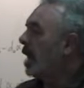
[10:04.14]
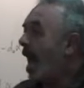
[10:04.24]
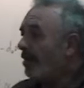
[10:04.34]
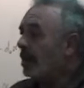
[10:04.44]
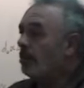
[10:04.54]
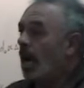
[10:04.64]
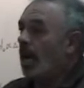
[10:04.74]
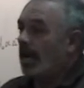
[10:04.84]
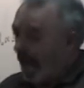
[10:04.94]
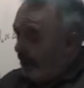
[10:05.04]
Have it in
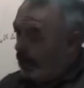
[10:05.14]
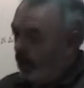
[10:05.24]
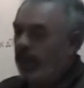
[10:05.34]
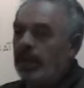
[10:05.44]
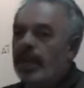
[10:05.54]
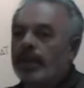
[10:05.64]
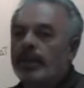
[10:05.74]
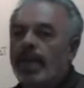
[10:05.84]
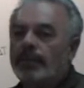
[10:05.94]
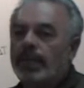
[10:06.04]
mind, have it written down,
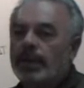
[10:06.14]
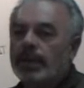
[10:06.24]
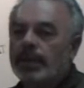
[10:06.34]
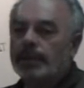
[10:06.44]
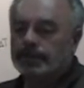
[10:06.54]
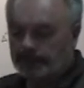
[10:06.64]
and ready to go.